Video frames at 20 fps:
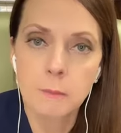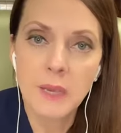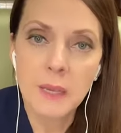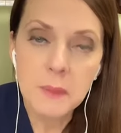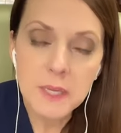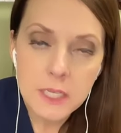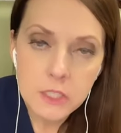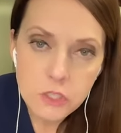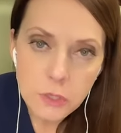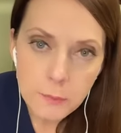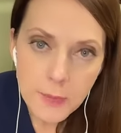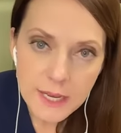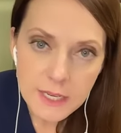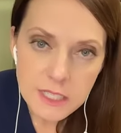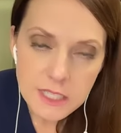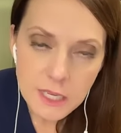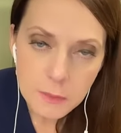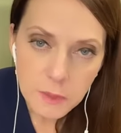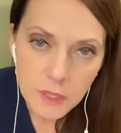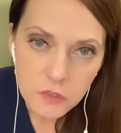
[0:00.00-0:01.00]
maybe get your
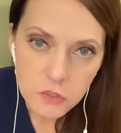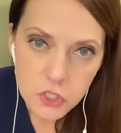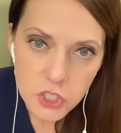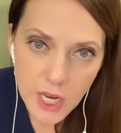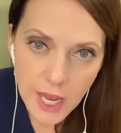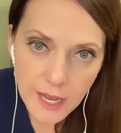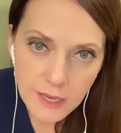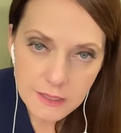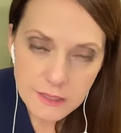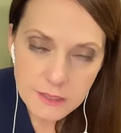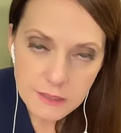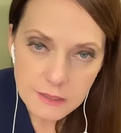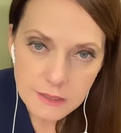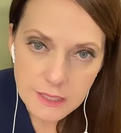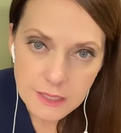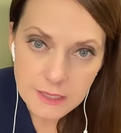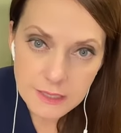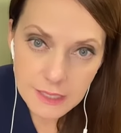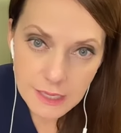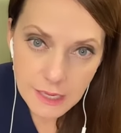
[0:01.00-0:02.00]
magnesium level checked
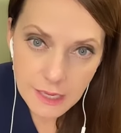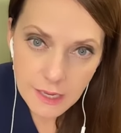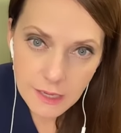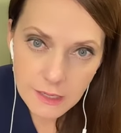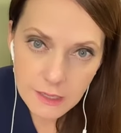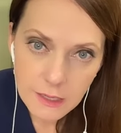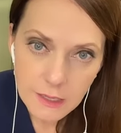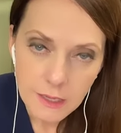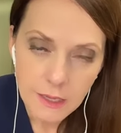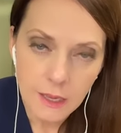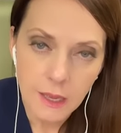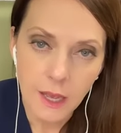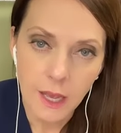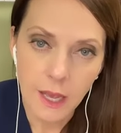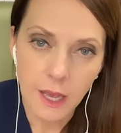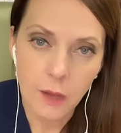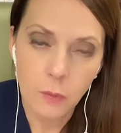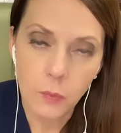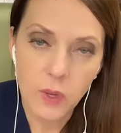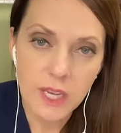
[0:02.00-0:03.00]
to see.
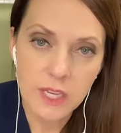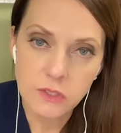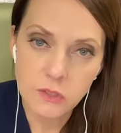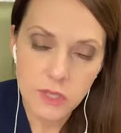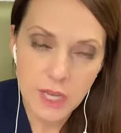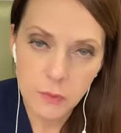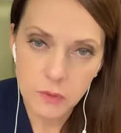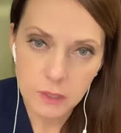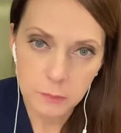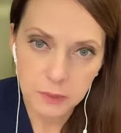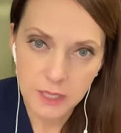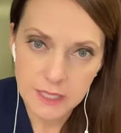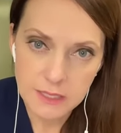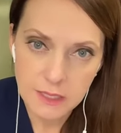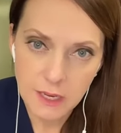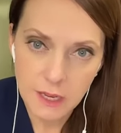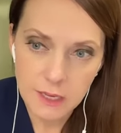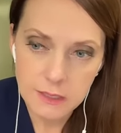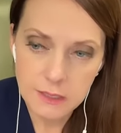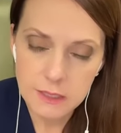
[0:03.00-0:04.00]
We can do that with a blood
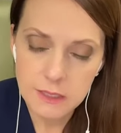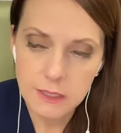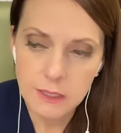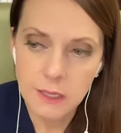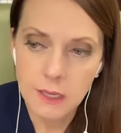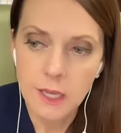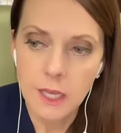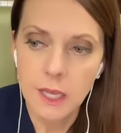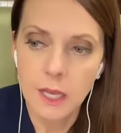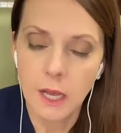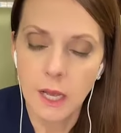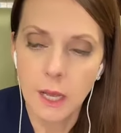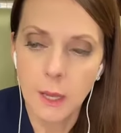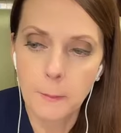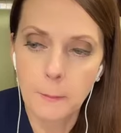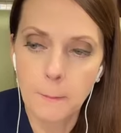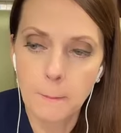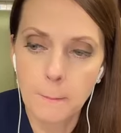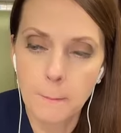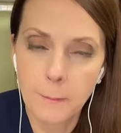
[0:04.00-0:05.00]
test.
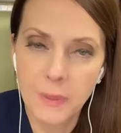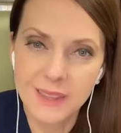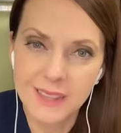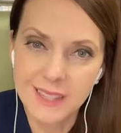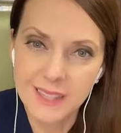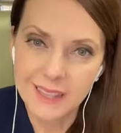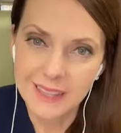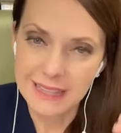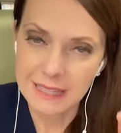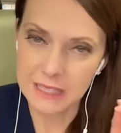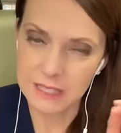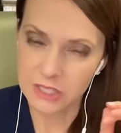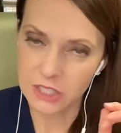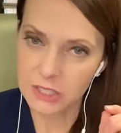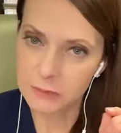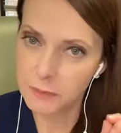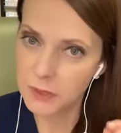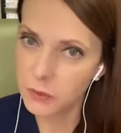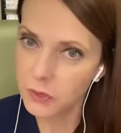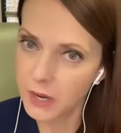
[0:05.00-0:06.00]
But
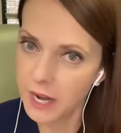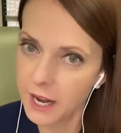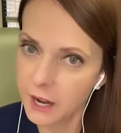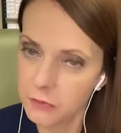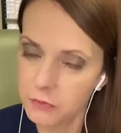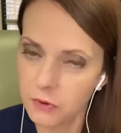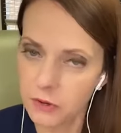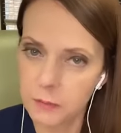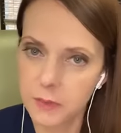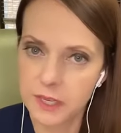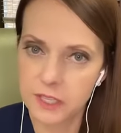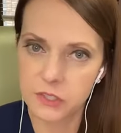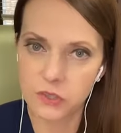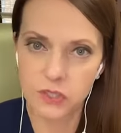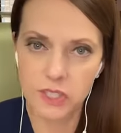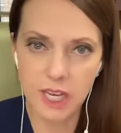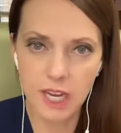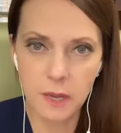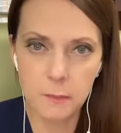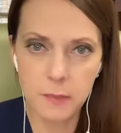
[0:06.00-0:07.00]
just be careful, because if
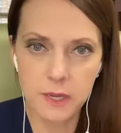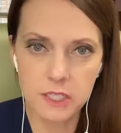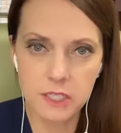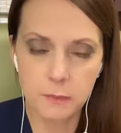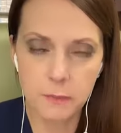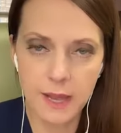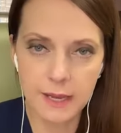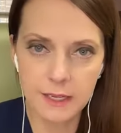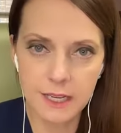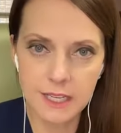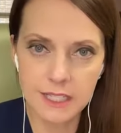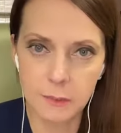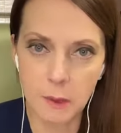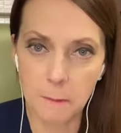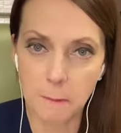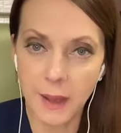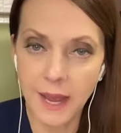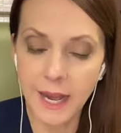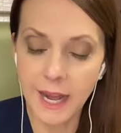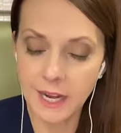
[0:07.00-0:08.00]
you take a bunch of magnesium,
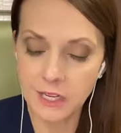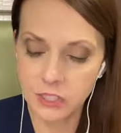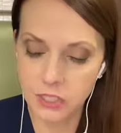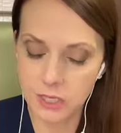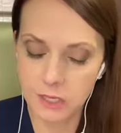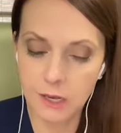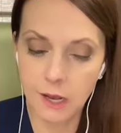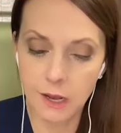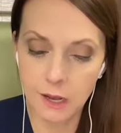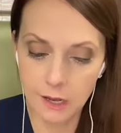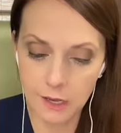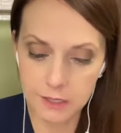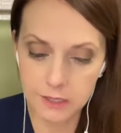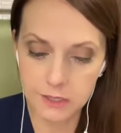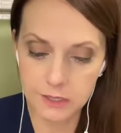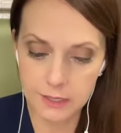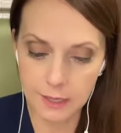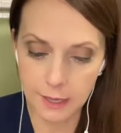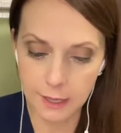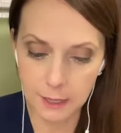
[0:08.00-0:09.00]
it might actually
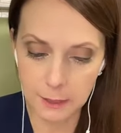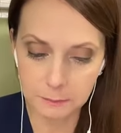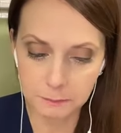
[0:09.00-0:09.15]
cause